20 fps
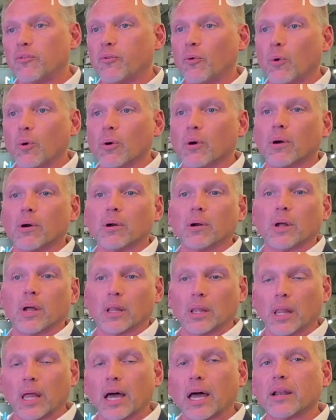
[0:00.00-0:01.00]
for
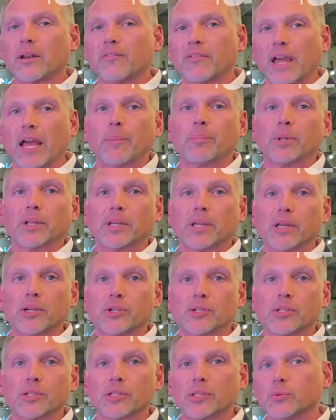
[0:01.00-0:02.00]
a lot of
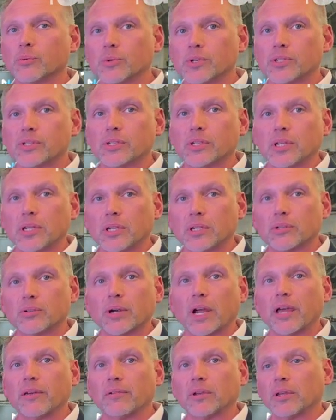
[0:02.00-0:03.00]
applications that we see
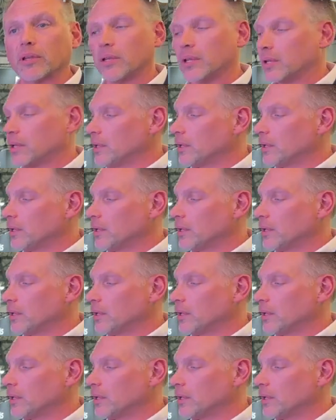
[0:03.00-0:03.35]
driving